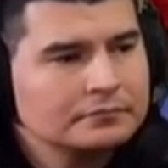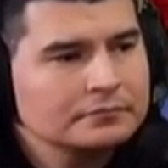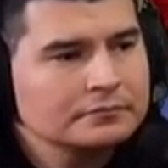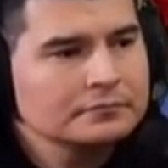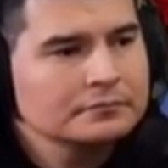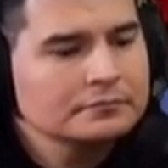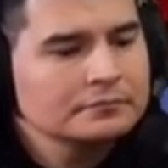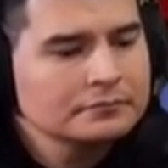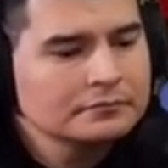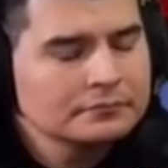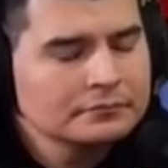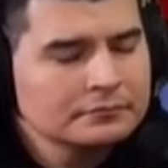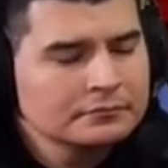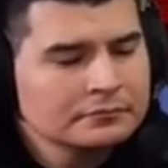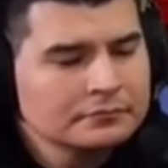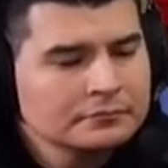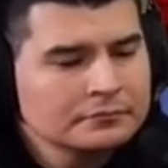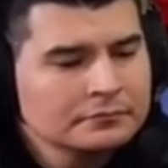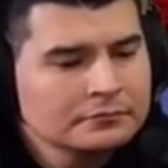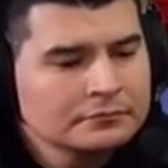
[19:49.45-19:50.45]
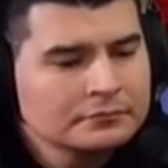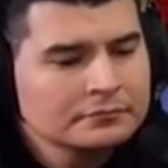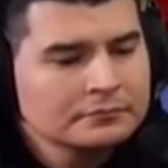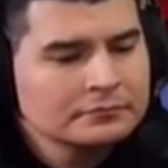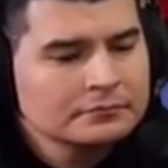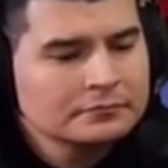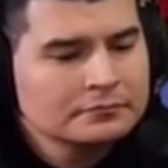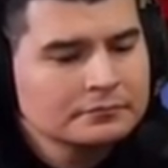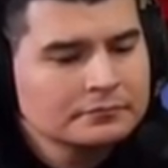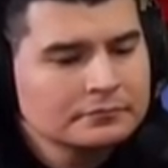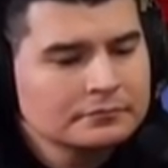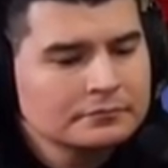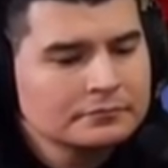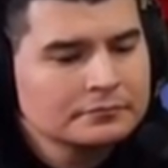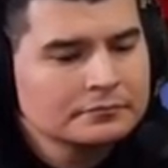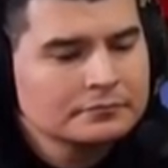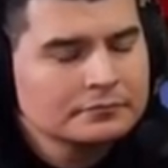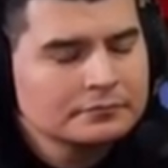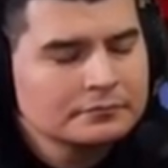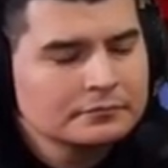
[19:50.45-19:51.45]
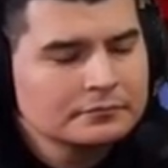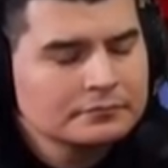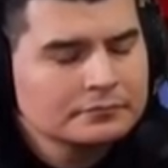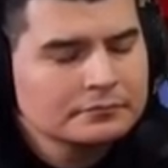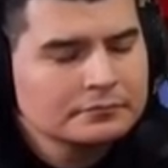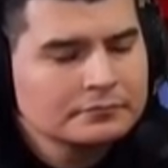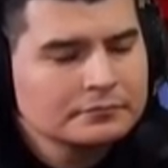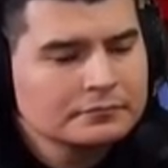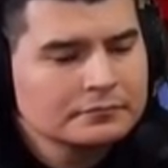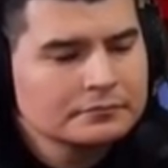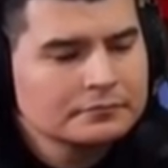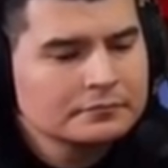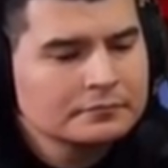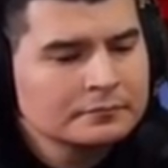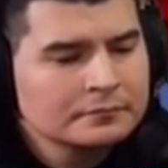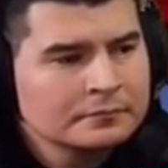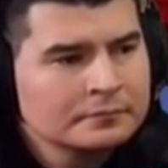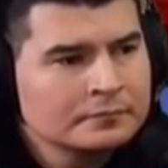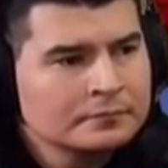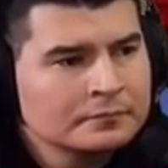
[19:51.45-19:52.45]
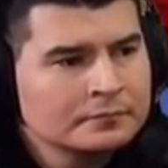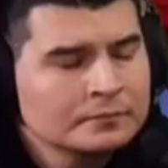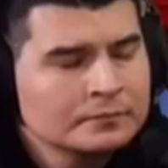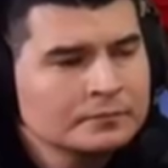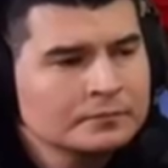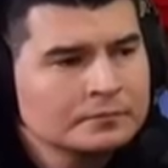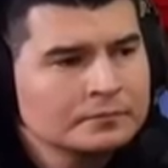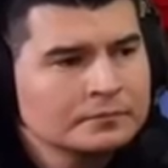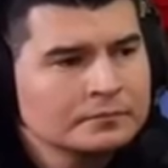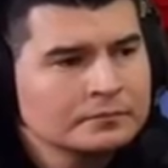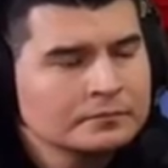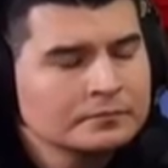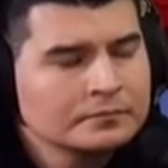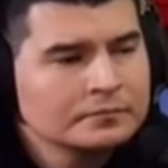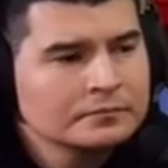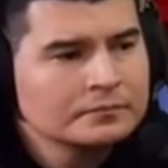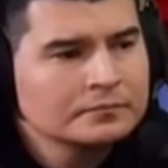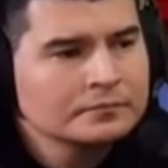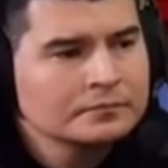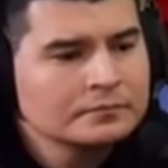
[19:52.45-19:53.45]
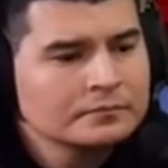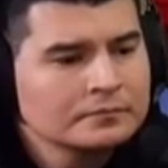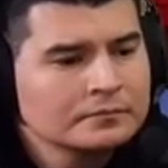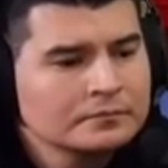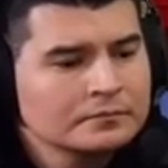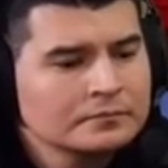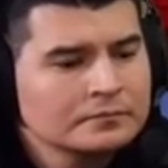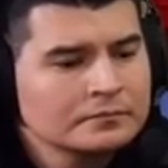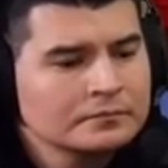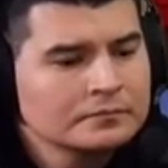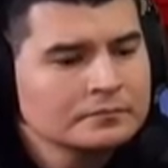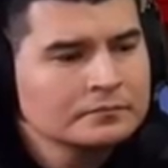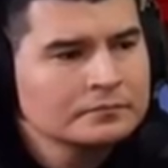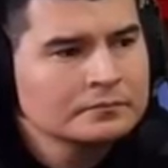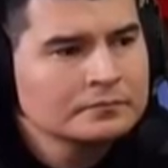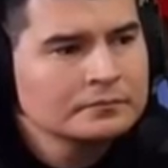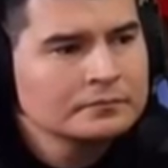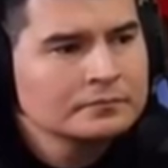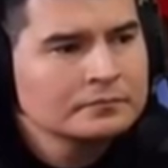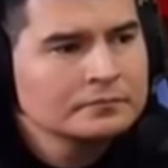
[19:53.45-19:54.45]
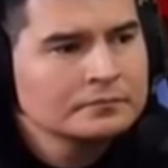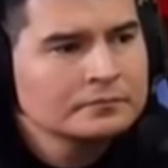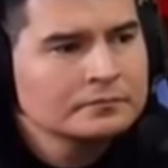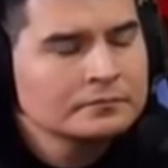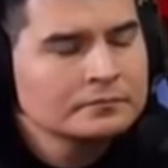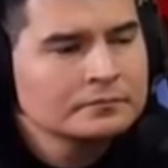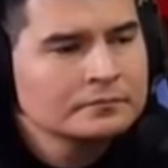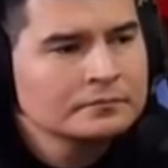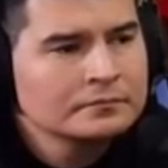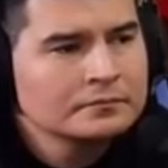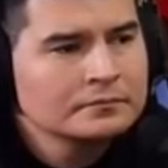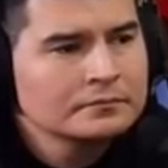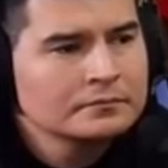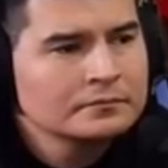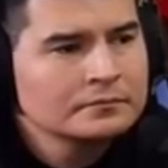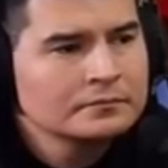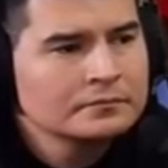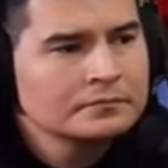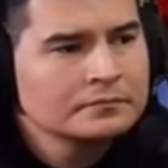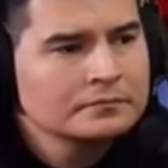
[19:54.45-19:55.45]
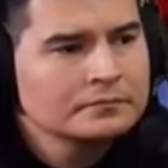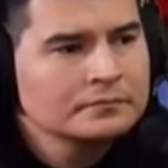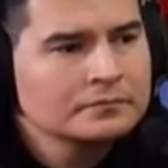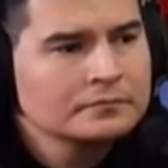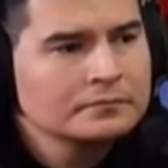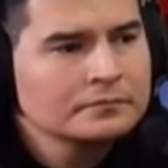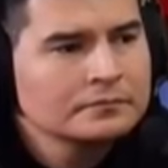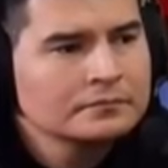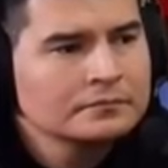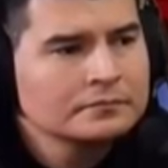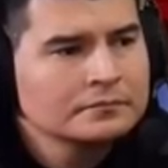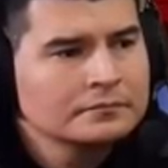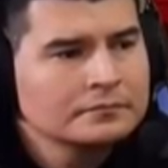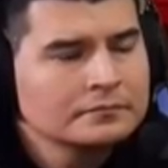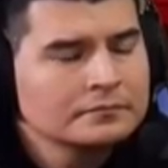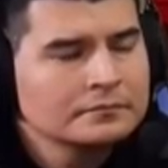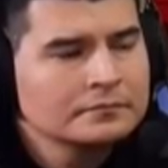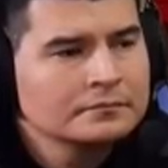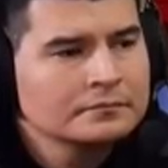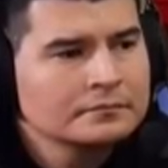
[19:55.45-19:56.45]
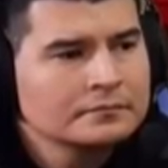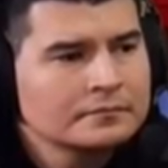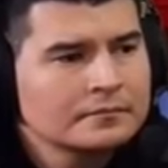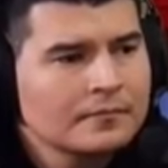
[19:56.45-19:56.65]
No words are spoken by the person on screen.